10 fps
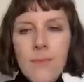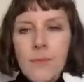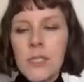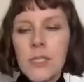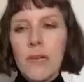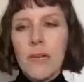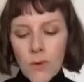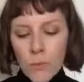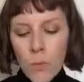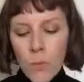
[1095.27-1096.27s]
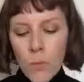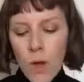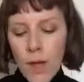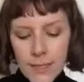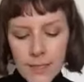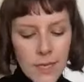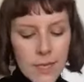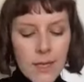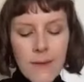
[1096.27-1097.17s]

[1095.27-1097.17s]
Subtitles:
to really kind of work into